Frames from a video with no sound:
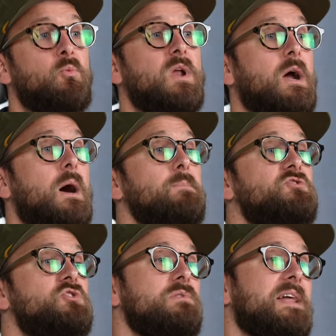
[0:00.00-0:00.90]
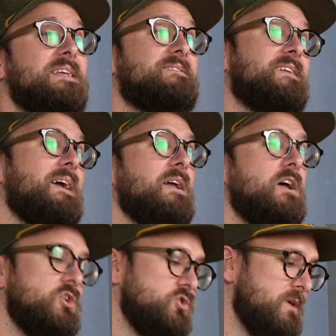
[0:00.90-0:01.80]
When it comes to lens tech,
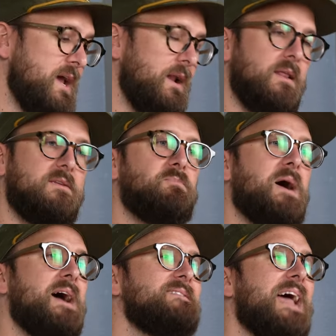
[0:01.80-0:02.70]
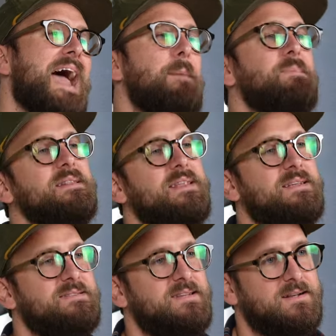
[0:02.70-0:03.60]
you get Spy's Happy
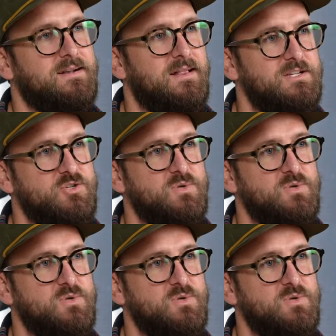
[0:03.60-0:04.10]
Lens technology,